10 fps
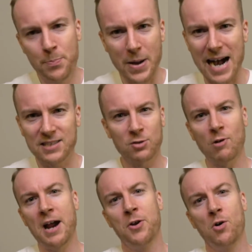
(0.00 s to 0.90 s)
bats
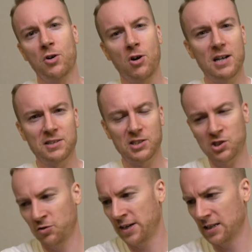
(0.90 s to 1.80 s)
Rhino across the
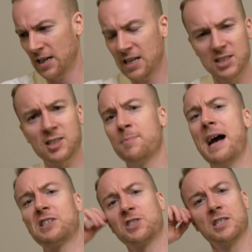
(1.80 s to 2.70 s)
street,
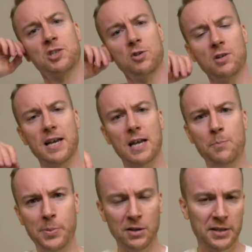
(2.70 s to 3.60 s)
smashes into like a
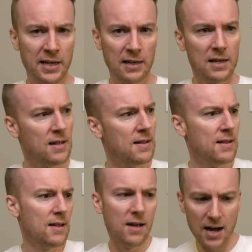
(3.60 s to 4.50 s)
building.
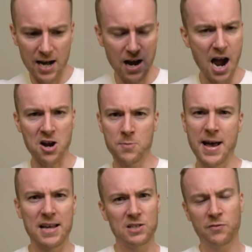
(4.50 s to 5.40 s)
Iron
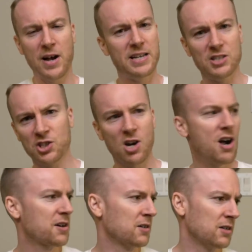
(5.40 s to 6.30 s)
Man is fighting
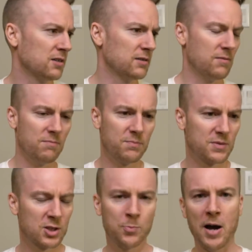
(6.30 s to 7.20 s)
Shocker.
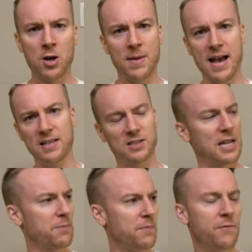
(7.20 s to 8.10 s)
Spider-Man is
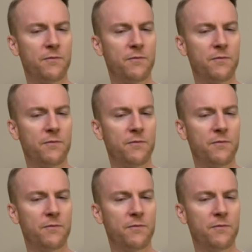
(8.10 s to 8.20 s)
like